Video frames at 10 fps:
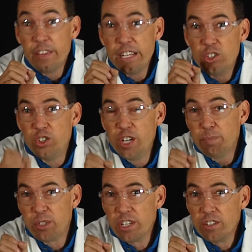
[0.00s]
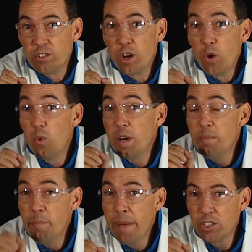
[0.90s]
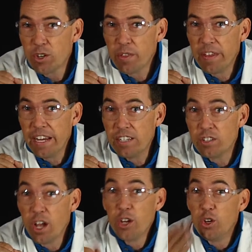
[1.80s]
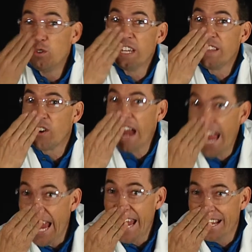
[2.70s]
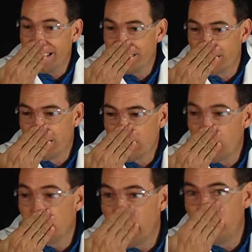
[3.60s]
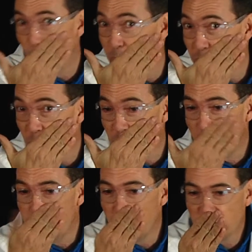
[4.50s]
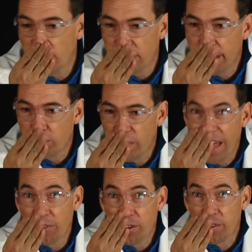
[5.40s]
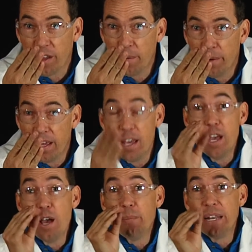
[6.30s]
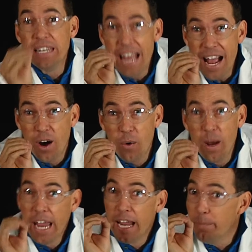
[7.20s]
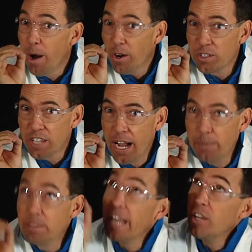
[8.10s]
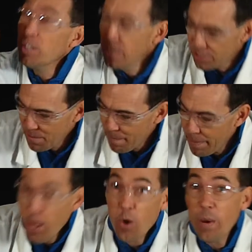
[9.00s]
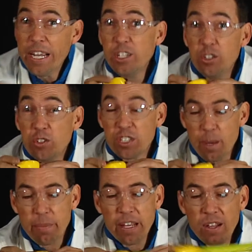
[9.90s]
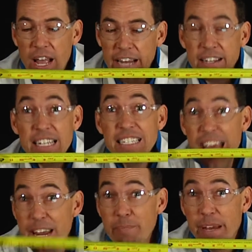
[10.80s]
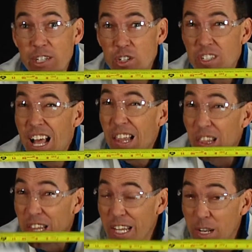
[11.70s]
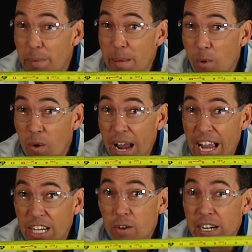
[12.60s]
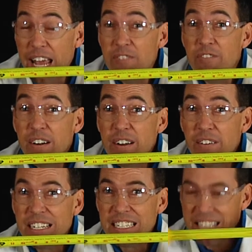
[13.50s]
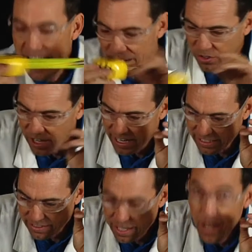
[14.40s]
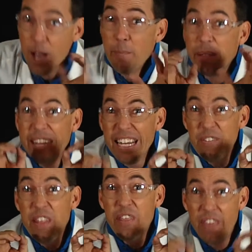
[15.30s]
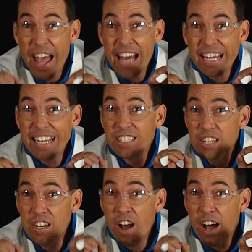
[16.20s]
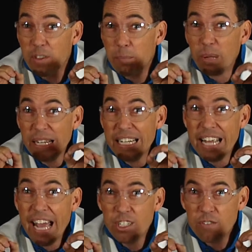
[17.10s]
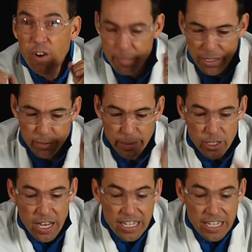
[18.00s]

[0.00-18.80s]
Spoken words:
The Egyptians would measure things using their hands, sometimes with their thumb, sometimes without their thumb. But now, in modern times, thank goodness, we can use something like tape measures, a little bit more accurate and very, very standardized. But even that is not the bleeding edge of our measurement.